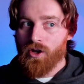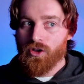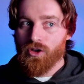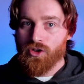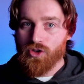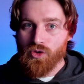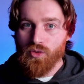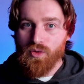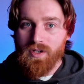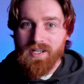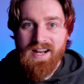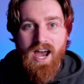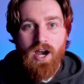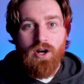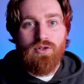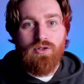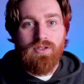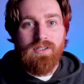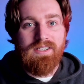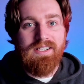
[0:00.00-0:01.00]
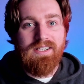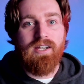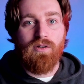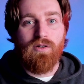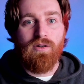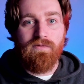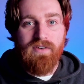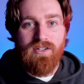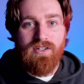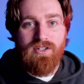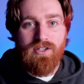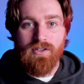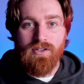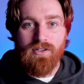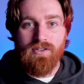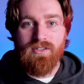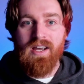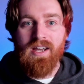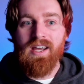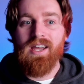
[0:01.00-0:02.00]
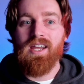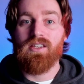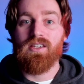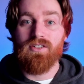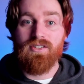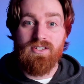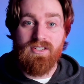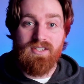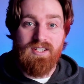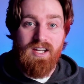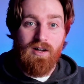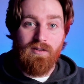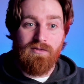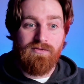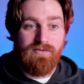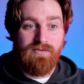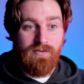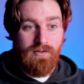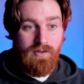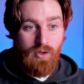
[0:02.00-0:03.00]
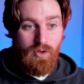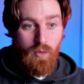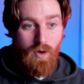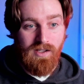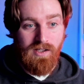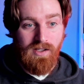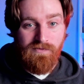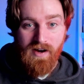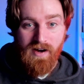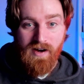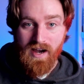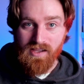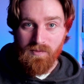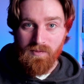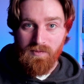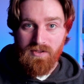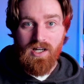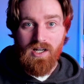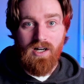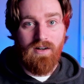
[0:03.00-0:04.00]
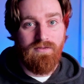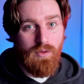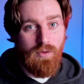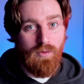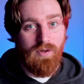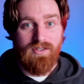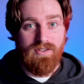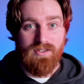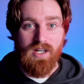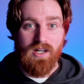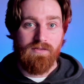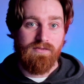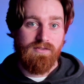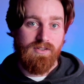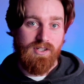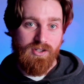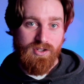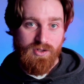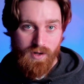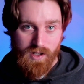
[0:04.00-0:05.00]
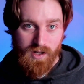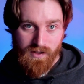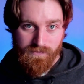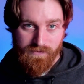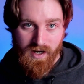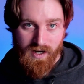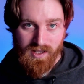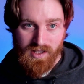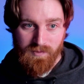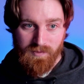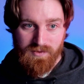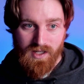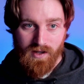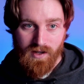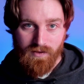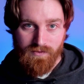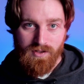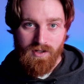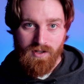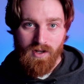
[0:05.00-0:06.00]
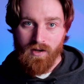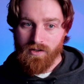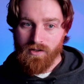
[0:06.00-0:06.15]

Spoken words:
you can actually let your visitors either self-qualify themselves or self-disqualify themselves.